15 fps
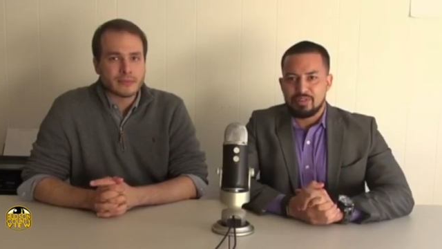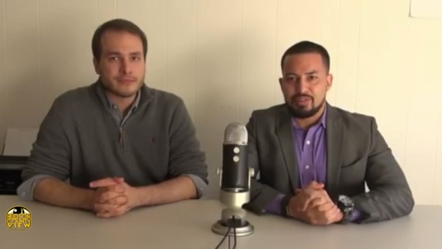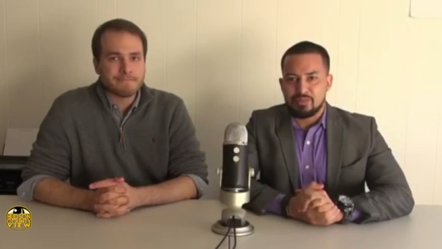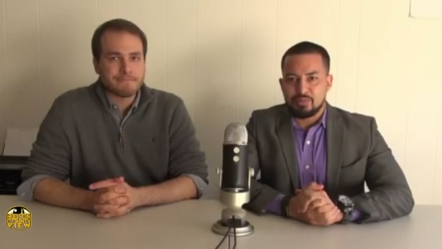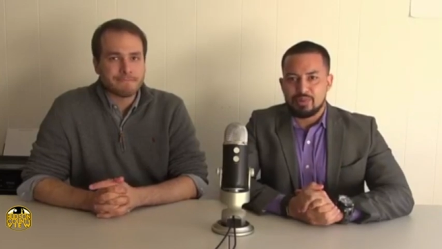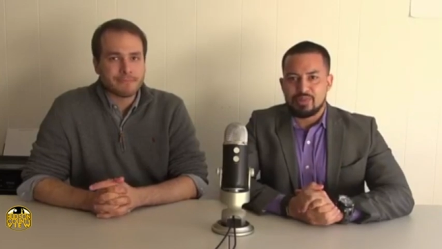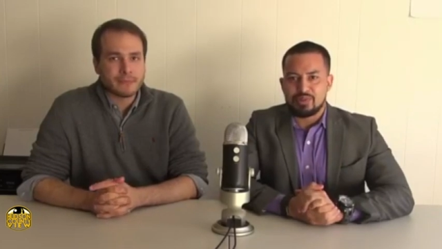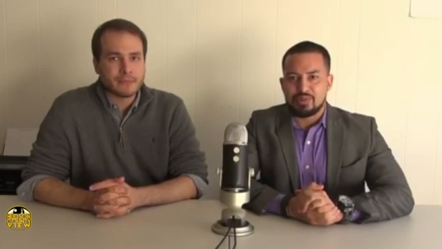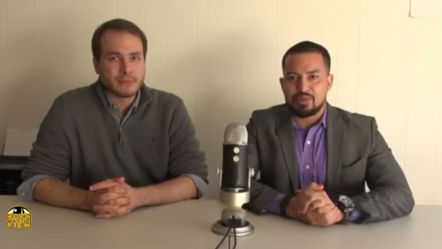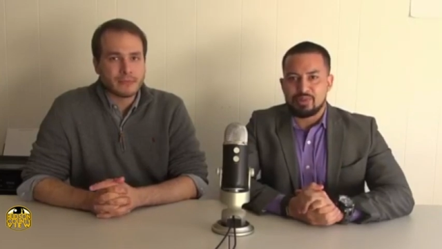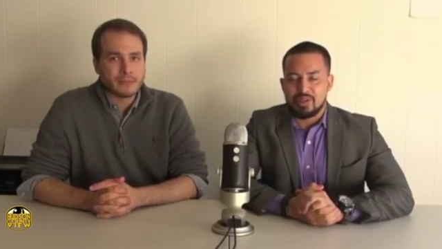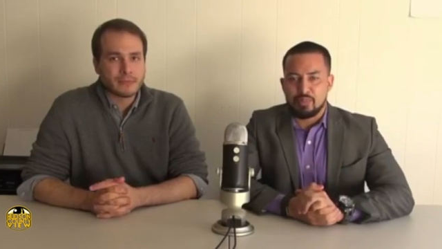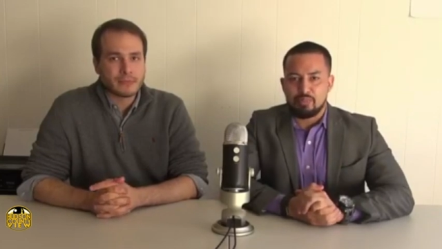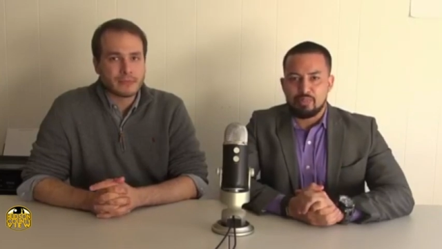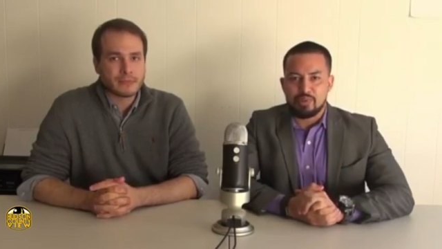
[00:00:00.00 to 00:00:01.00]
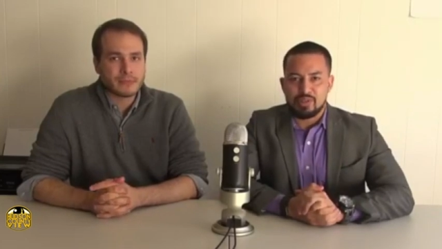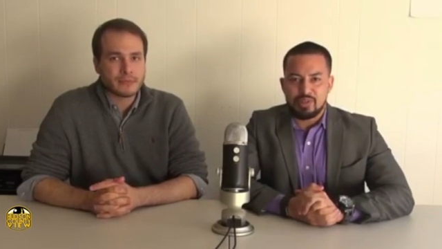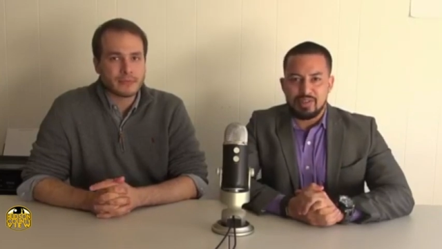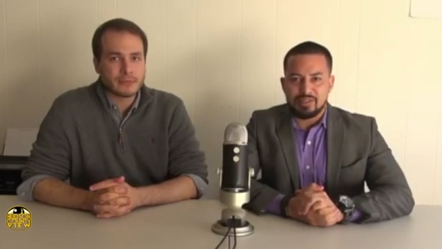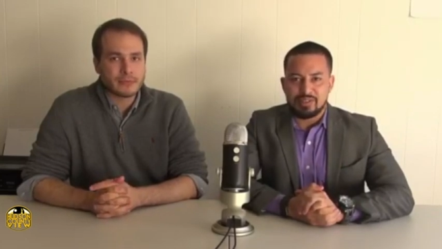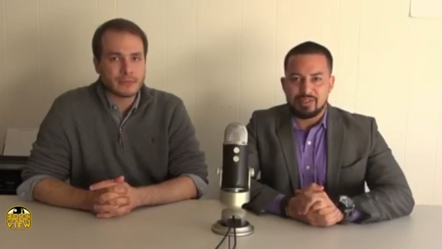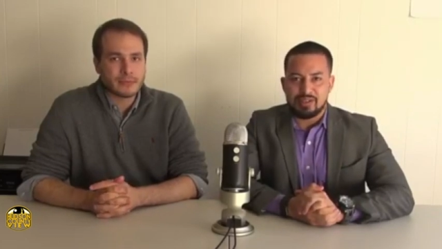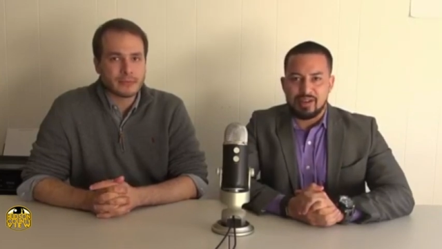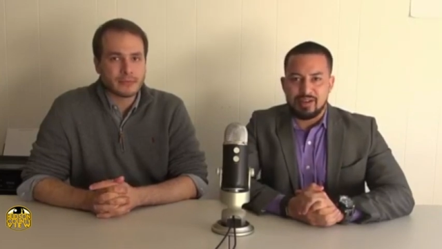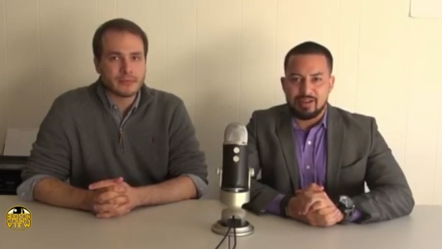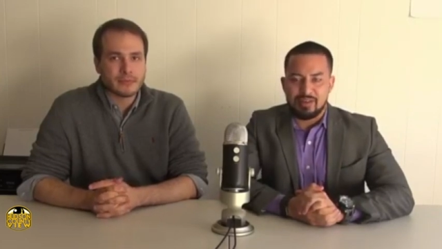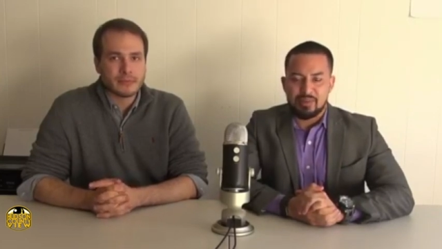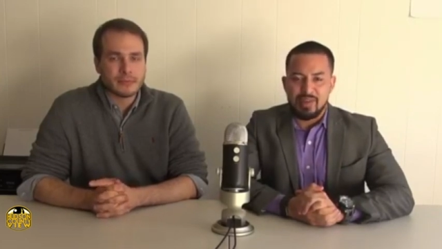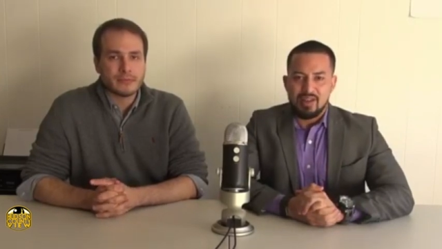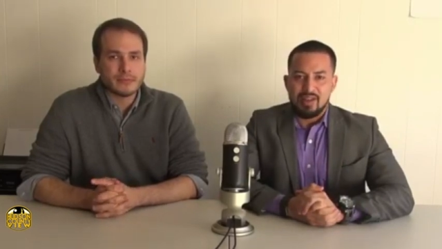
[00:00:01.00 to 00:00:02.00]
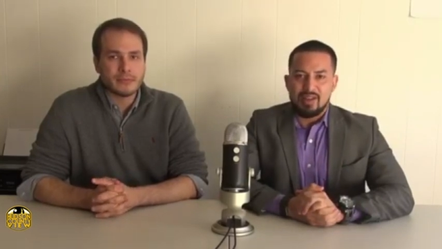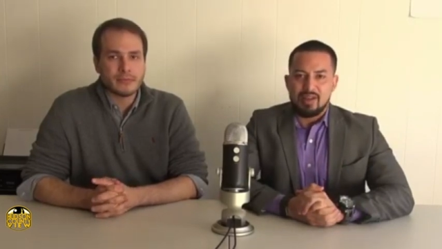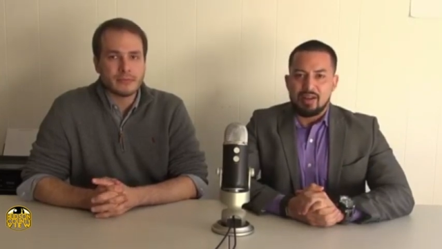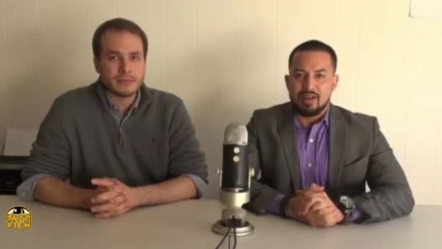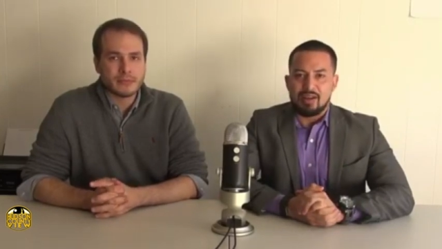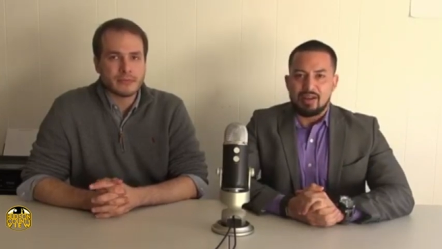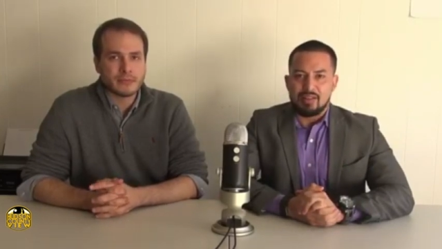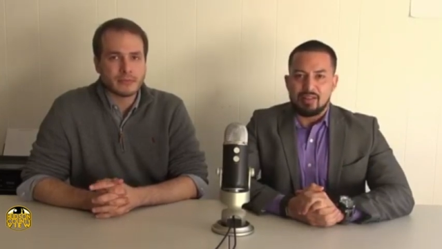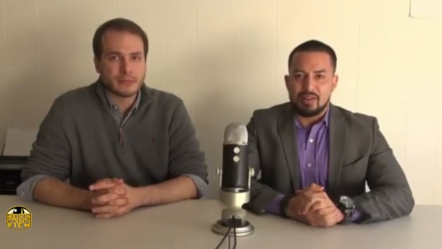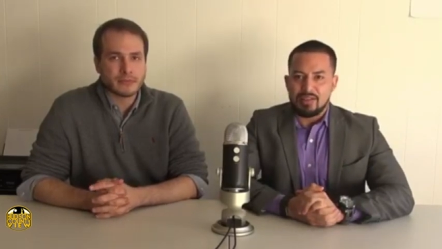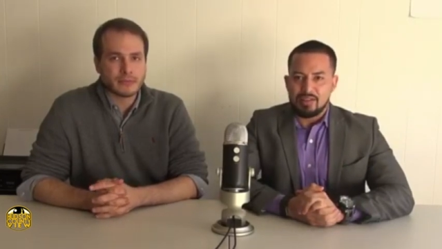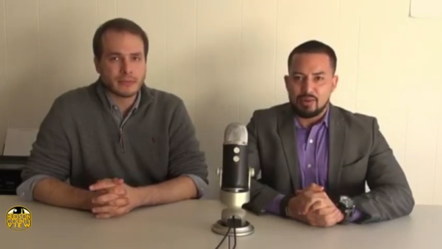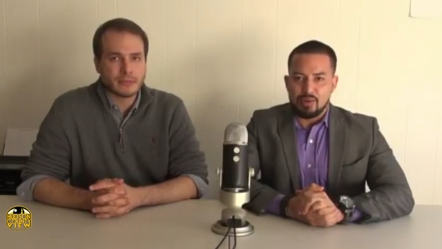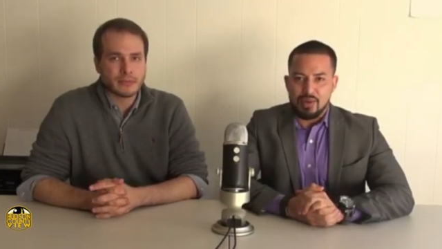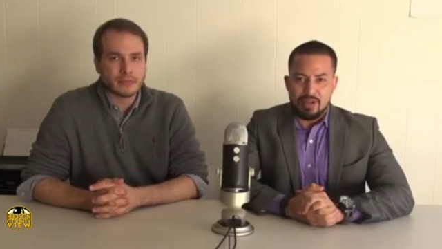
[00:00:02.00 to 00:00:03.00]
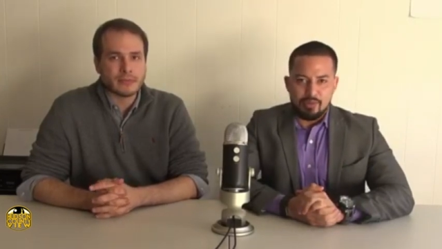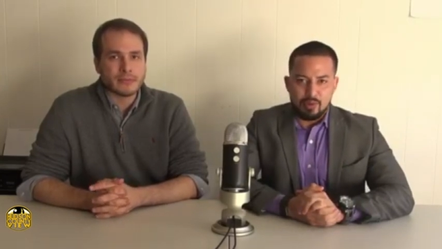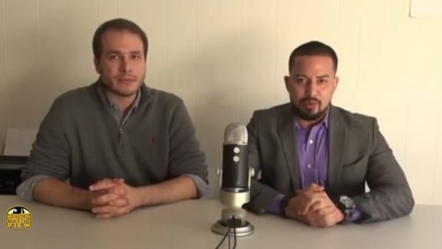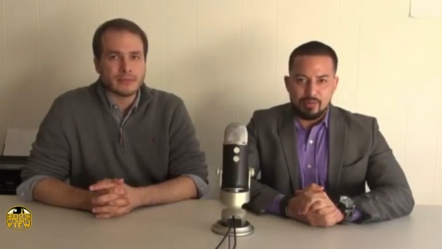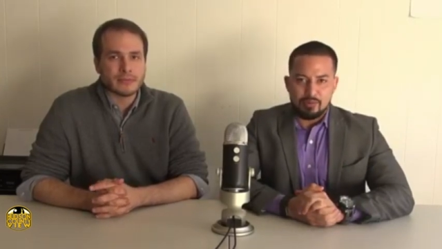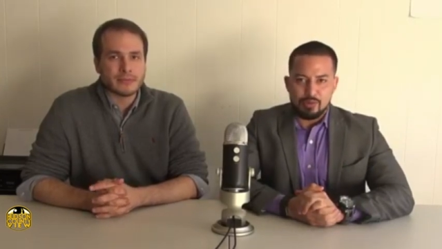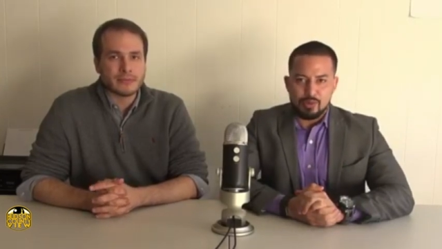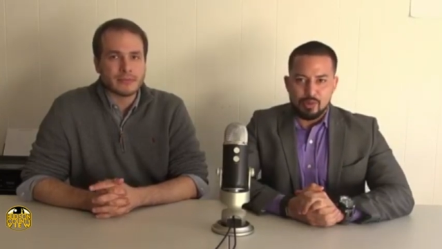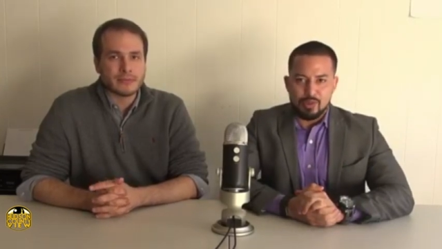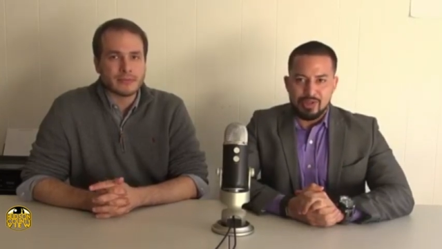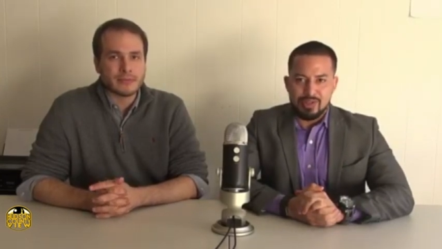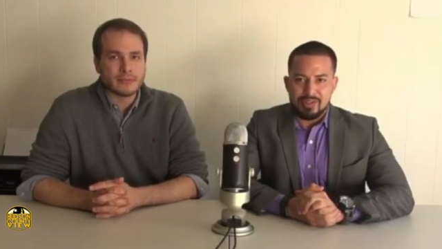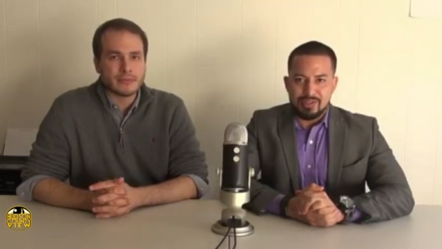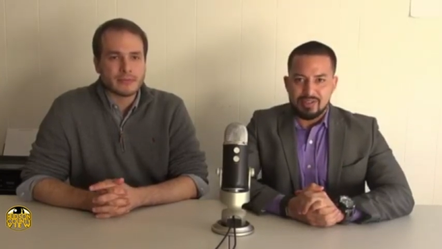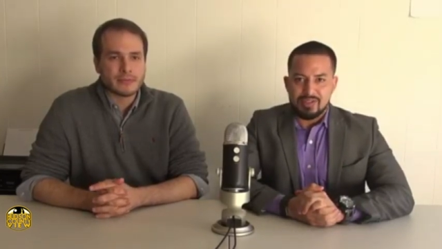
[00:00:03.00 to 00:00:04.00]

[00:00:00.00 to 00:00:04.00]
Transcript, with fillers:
Speaker 1: certainly appreciate the time. Mm-hmm. Uh, thank you, everyone, for joining us again.